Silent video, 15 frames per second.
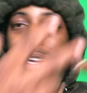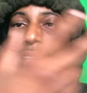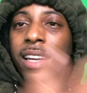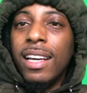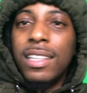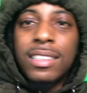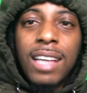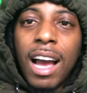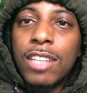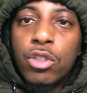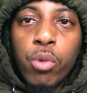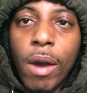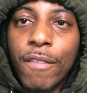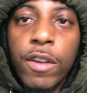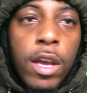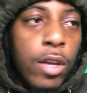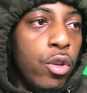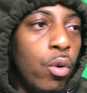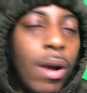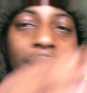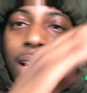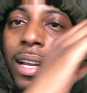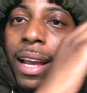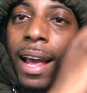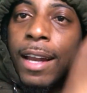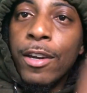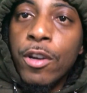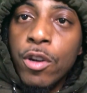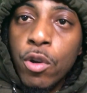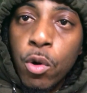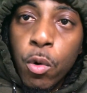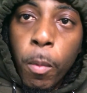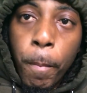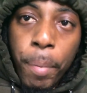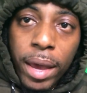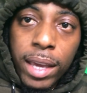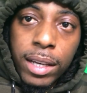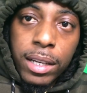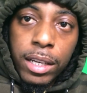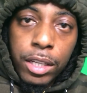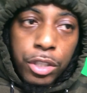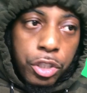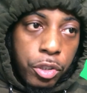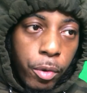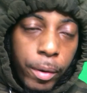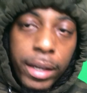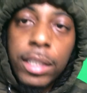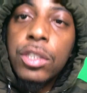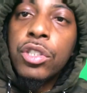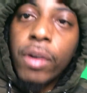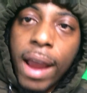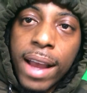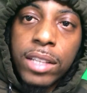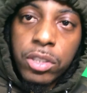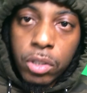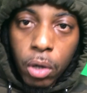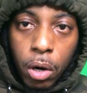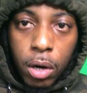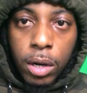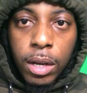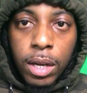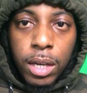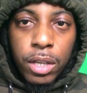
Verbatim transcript: Niggas got you every... You got that new banger in the street, track star.